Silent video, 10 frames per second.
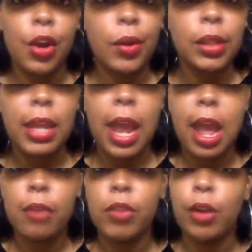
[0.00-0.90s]
currently
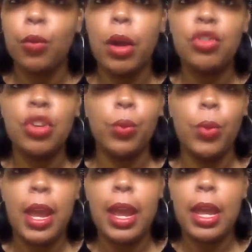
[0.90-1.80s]
have like Russian
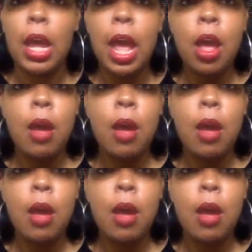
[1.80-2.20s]
Red,